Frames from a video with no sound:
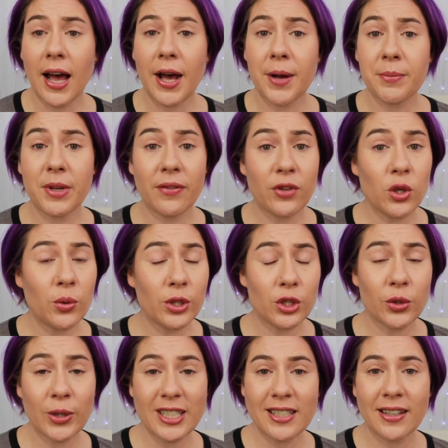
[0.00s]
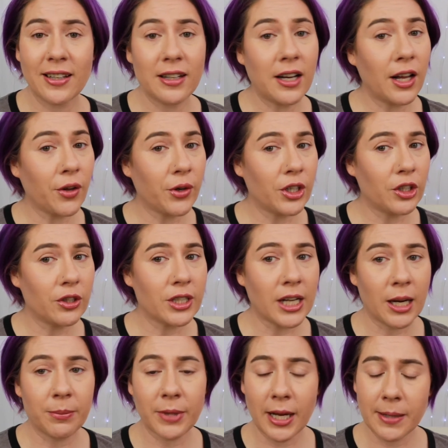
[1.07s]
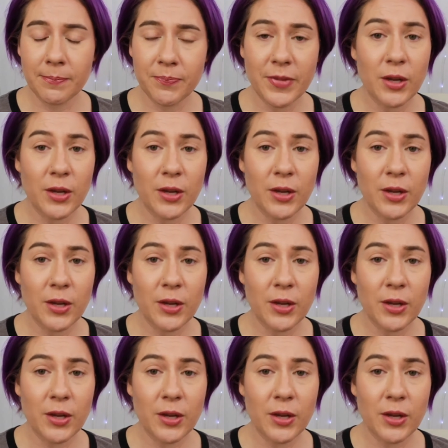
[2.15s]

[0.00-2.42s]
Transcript: If you enjoy seeing color in your timeline,